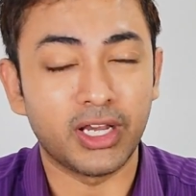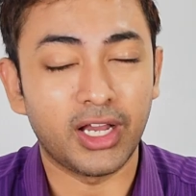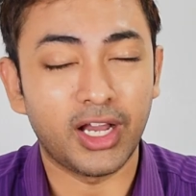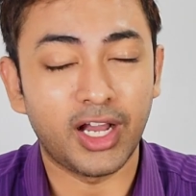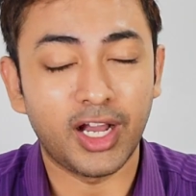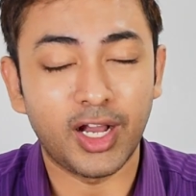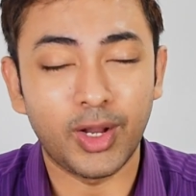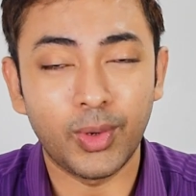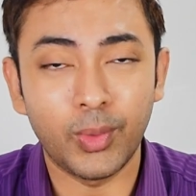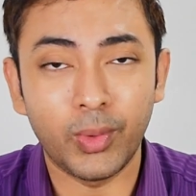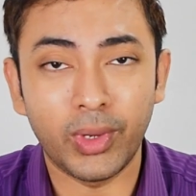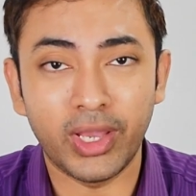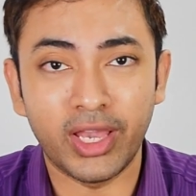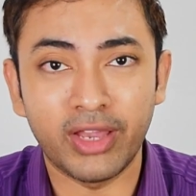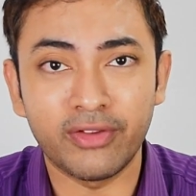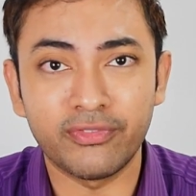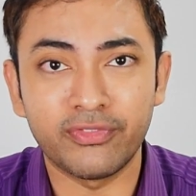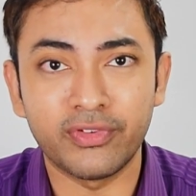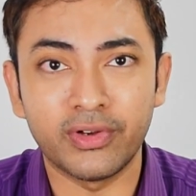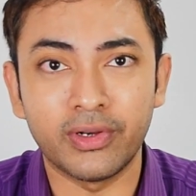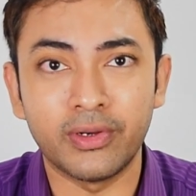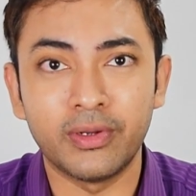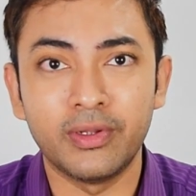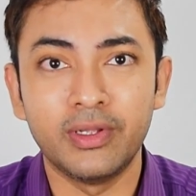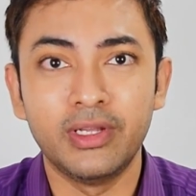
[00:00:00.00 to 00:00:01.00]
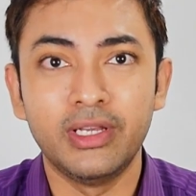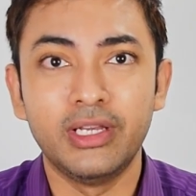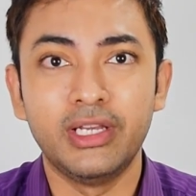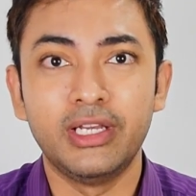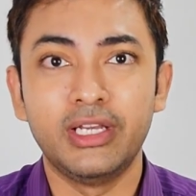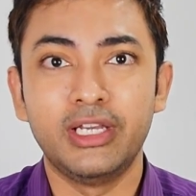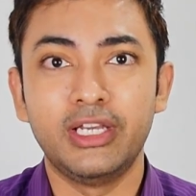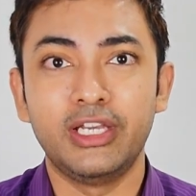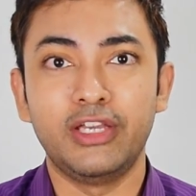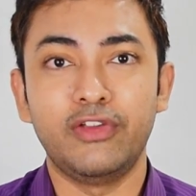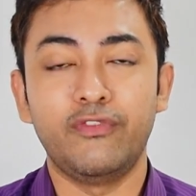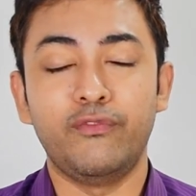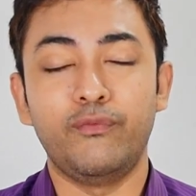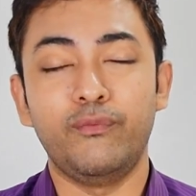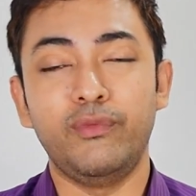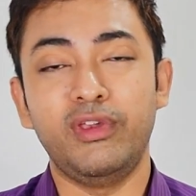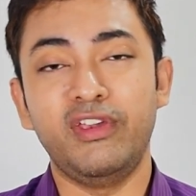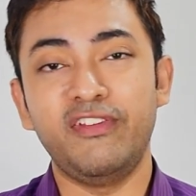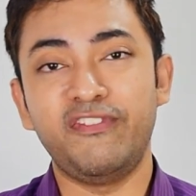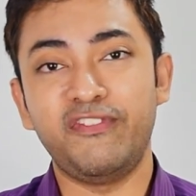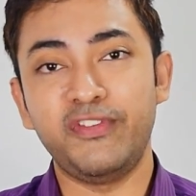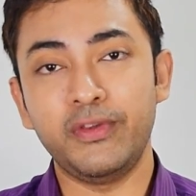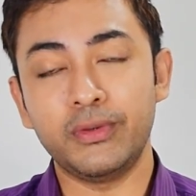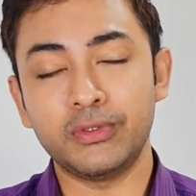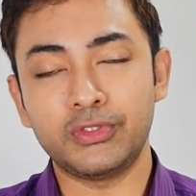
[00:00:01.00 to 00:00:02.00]
However,
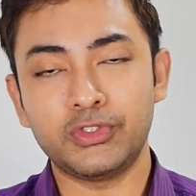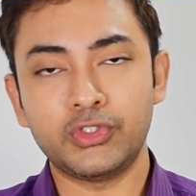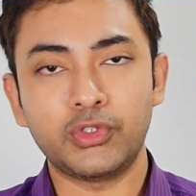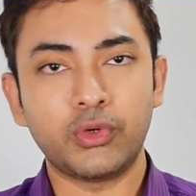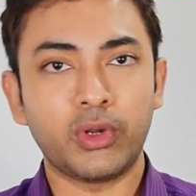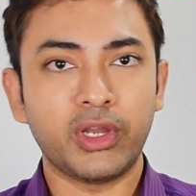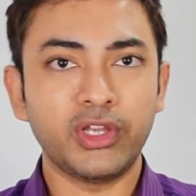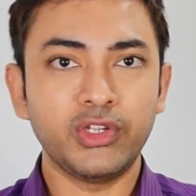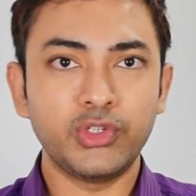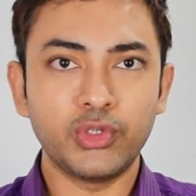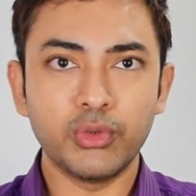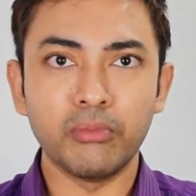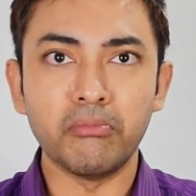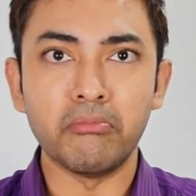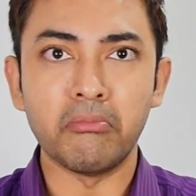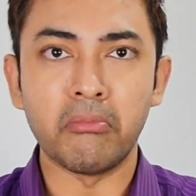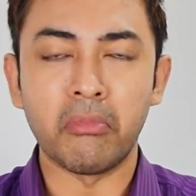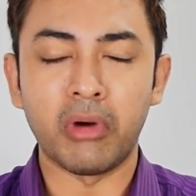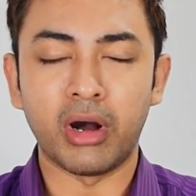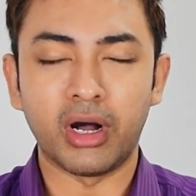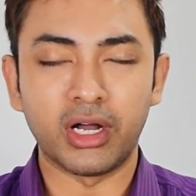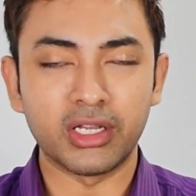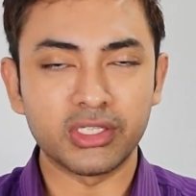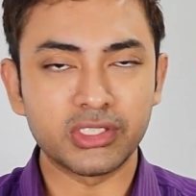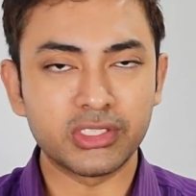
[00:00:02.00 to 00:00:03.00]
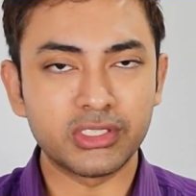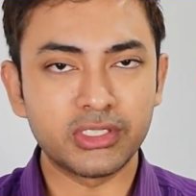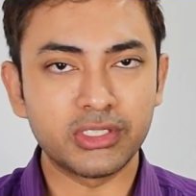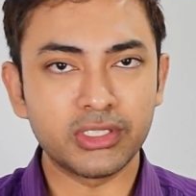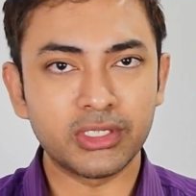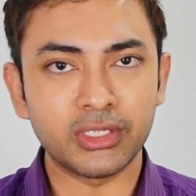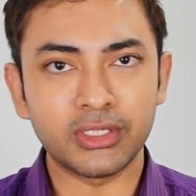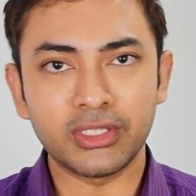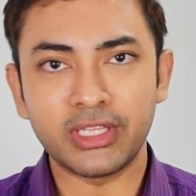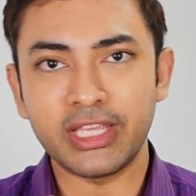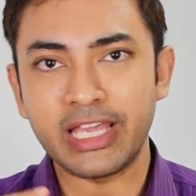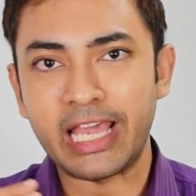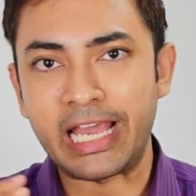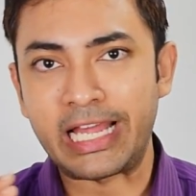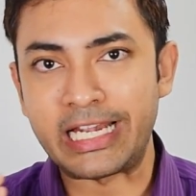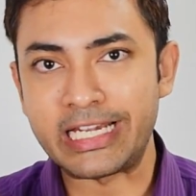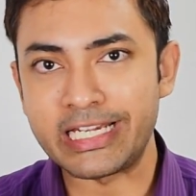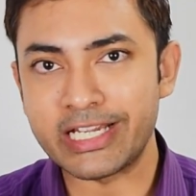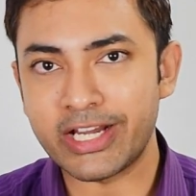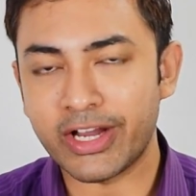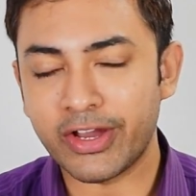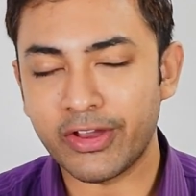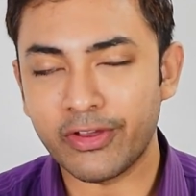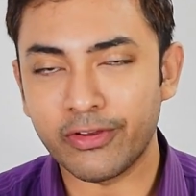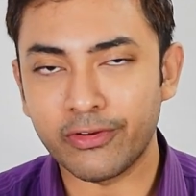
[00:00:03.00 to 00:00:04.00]
if you try to master the
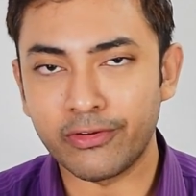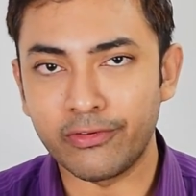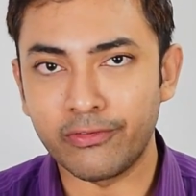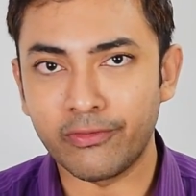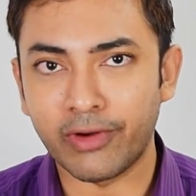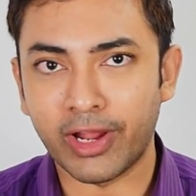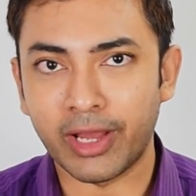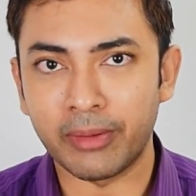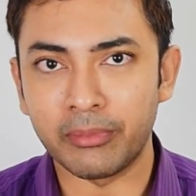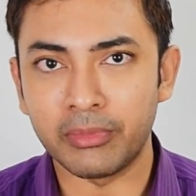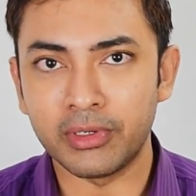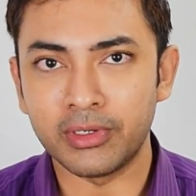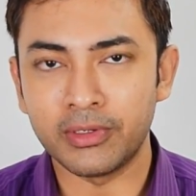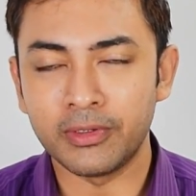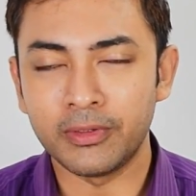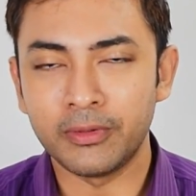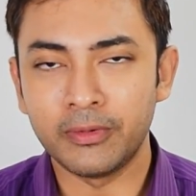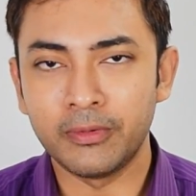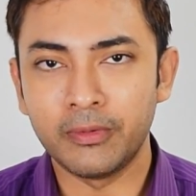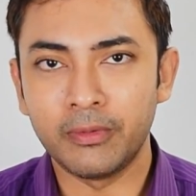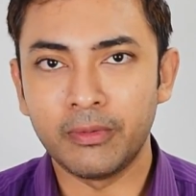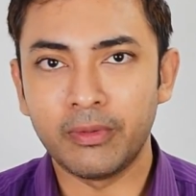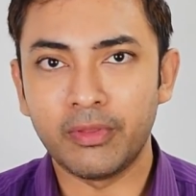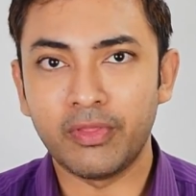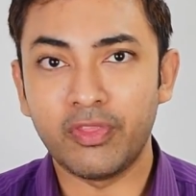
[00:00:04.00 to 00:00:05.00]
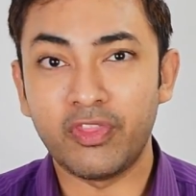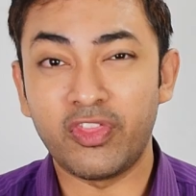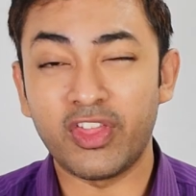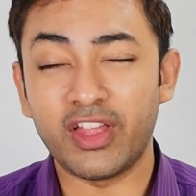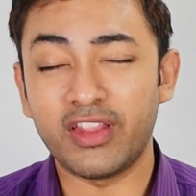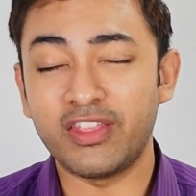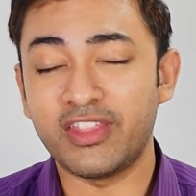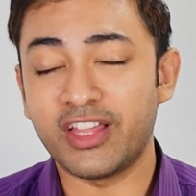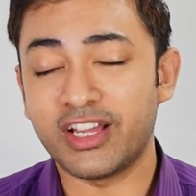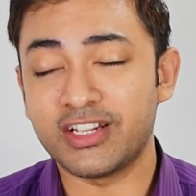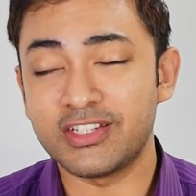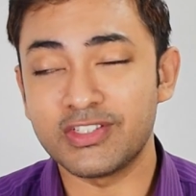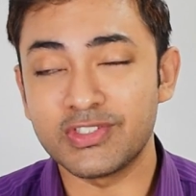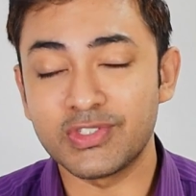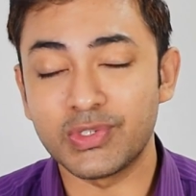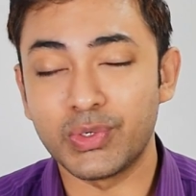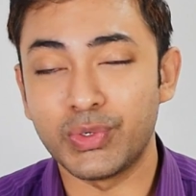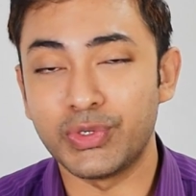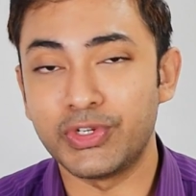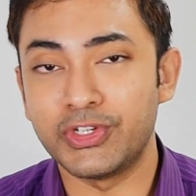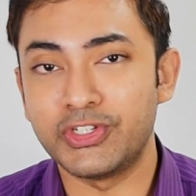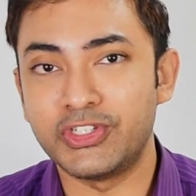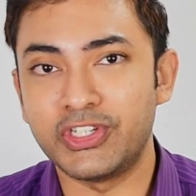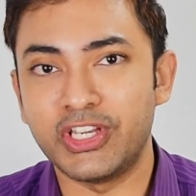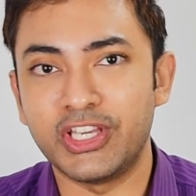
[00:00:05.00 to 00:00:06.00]
entire grammar, then that is going
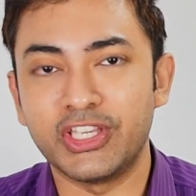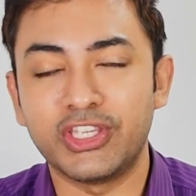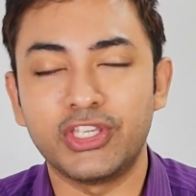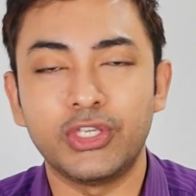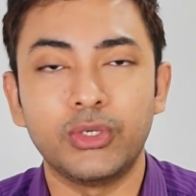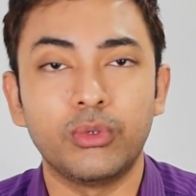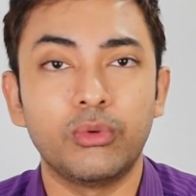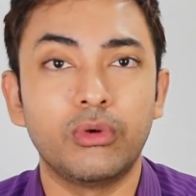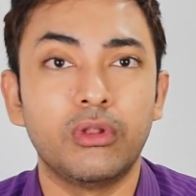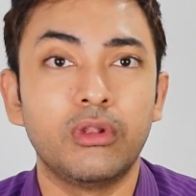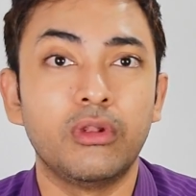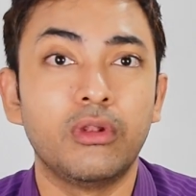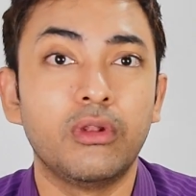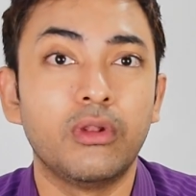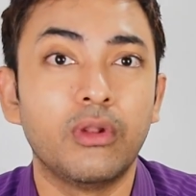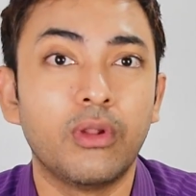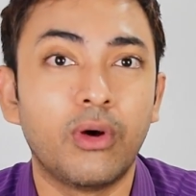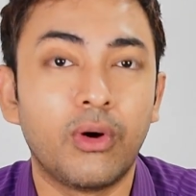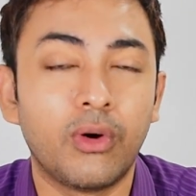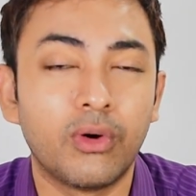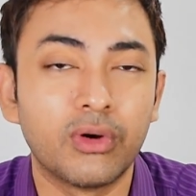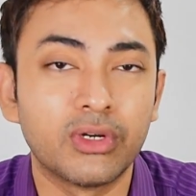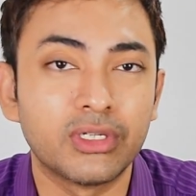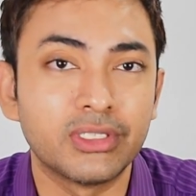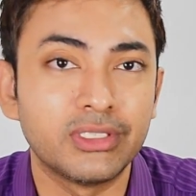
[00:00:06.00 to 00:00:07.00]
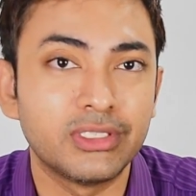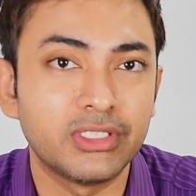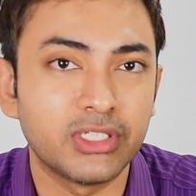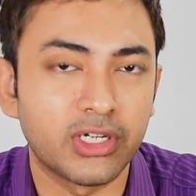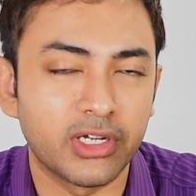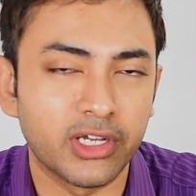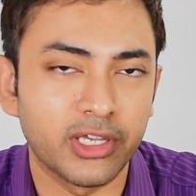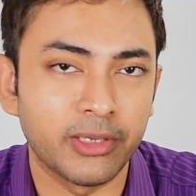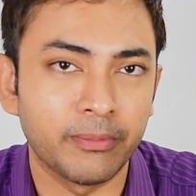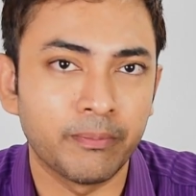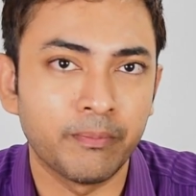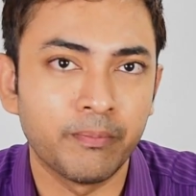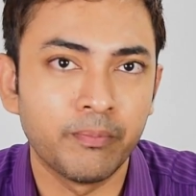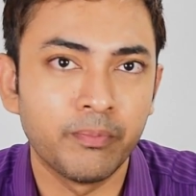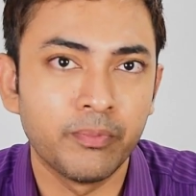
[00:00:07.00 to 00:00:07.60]
to take you a long time.